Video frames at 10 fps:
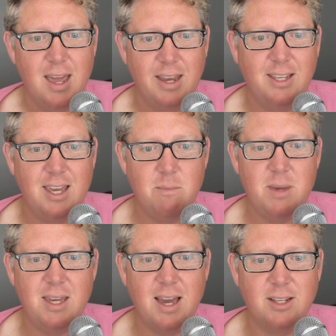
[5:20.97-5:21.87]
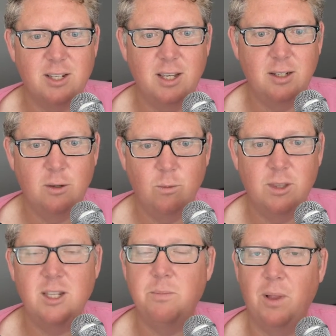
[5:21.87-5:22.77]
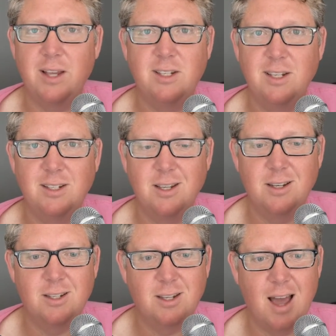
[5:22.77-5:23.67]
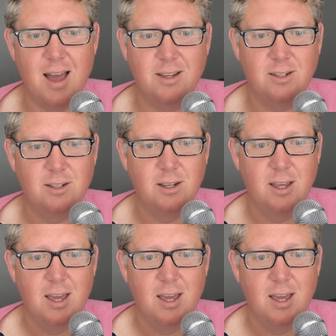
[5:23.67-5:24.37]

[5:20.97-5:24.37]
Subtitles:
And keep me guessing with these blessings in disguise,